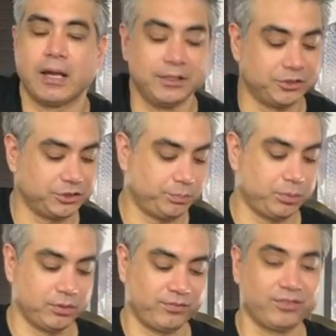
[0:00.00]
I just
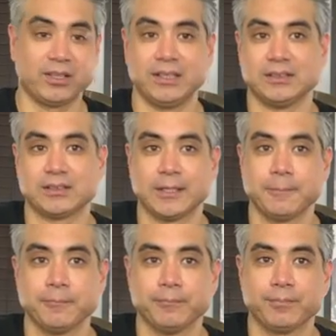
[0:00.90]
put a phrase
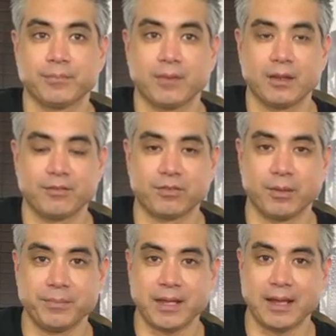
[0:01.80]

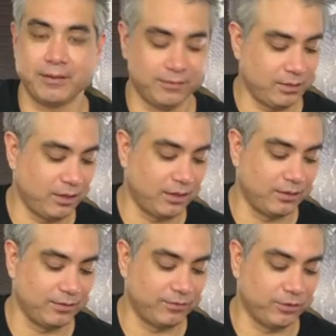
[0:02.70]
from that
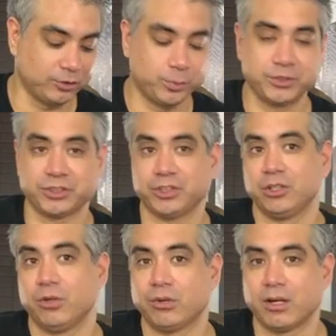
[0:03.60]
first position
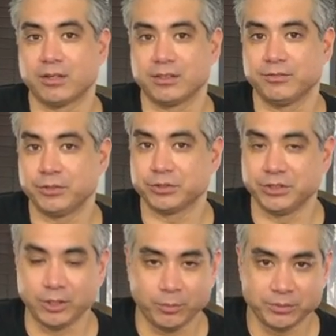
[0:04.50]
lower octave
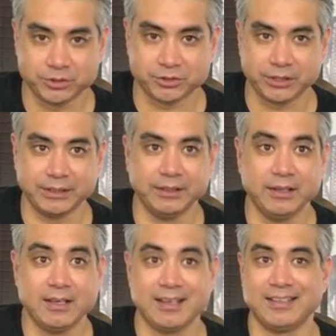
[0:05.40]
using the open string,
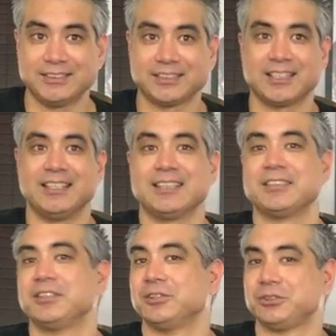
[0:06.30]
and I just
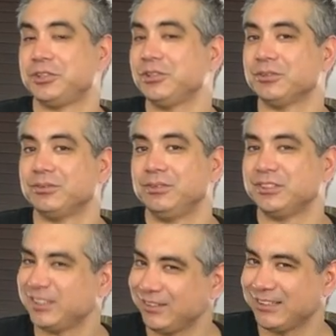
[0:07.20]
connected those 2. You
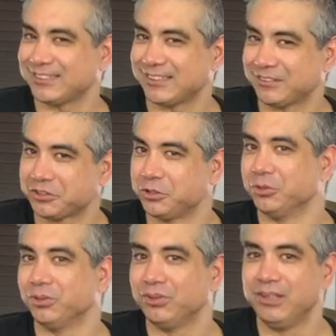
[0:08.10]
see how that sounded
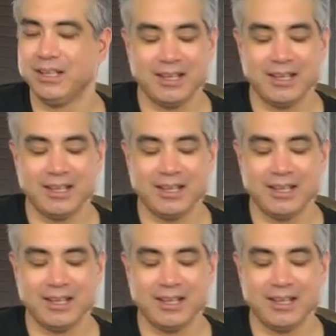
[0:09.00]
cool?